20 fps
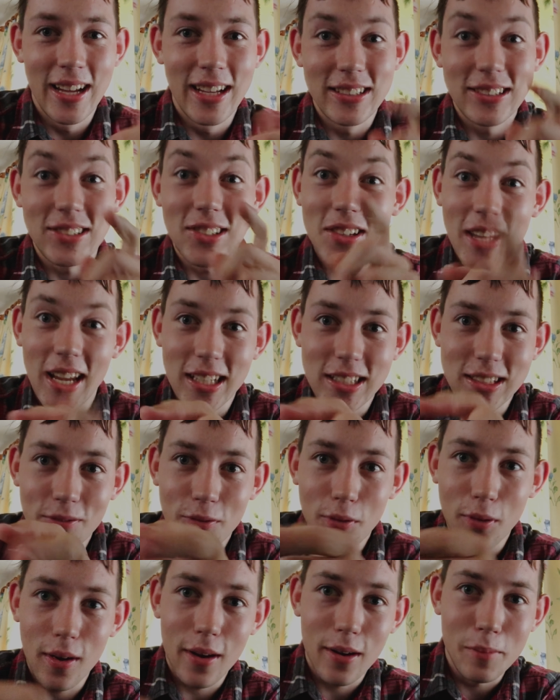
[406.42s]
So thanks
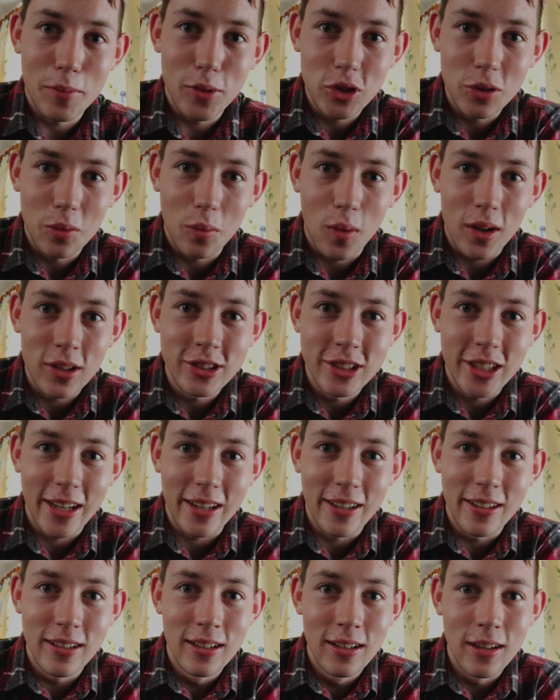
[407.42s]
very much for watching.
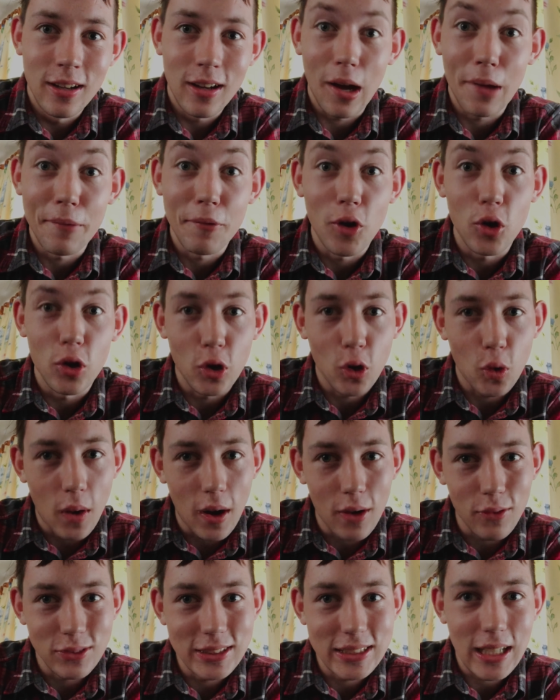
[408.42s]
I'm going to go
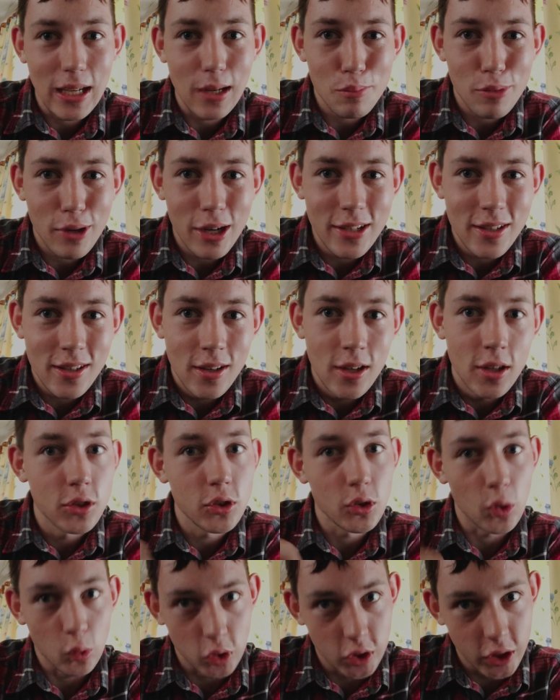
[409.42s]
out and celebrate,
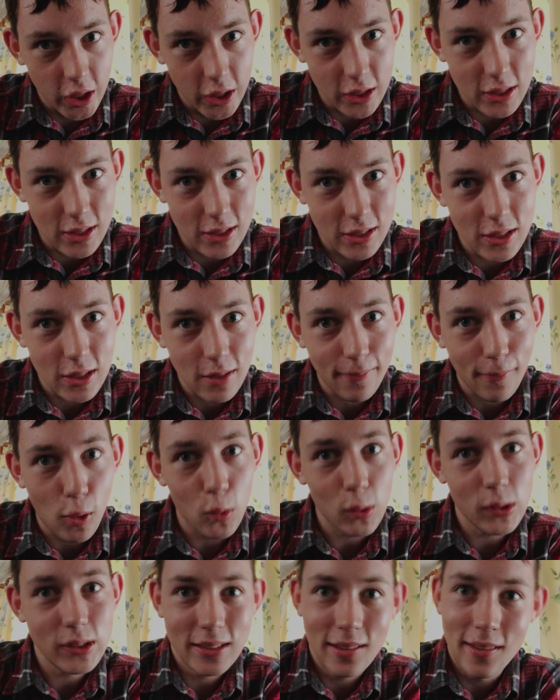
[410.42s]
socially distanced of
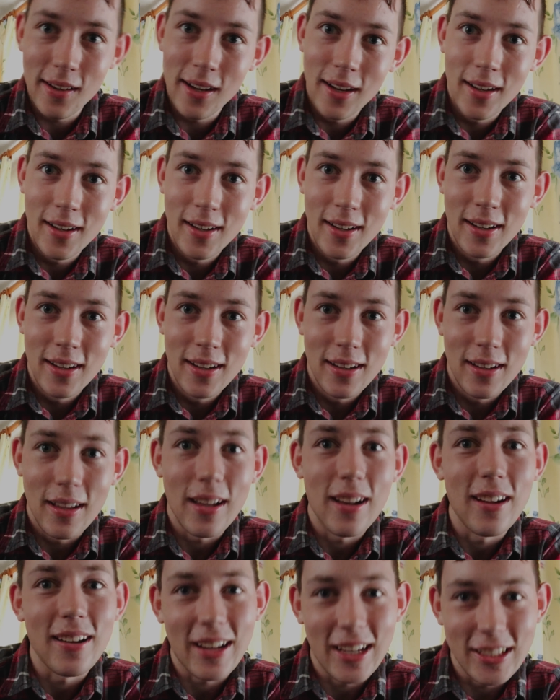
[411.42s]
course,
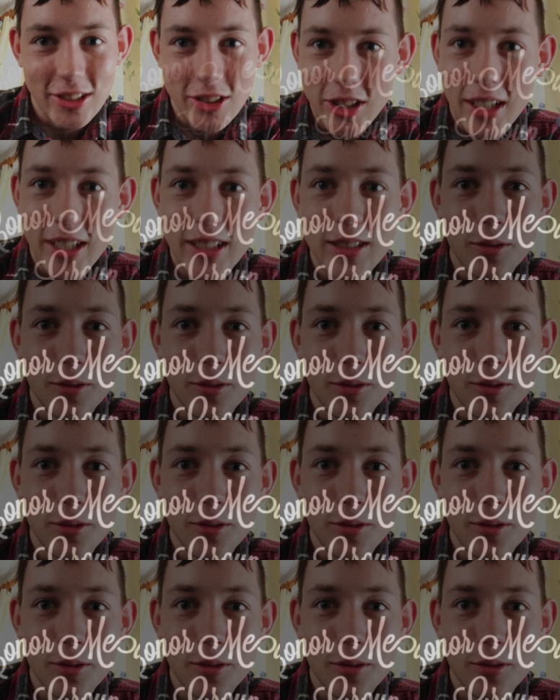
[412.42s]
and I'll catch you next